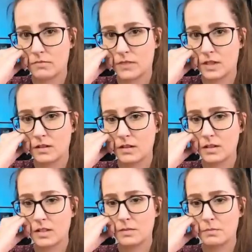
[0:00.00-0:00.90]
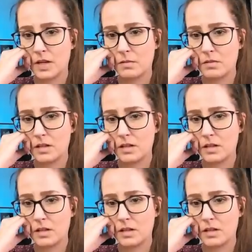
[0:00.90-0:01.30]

Look at this baby.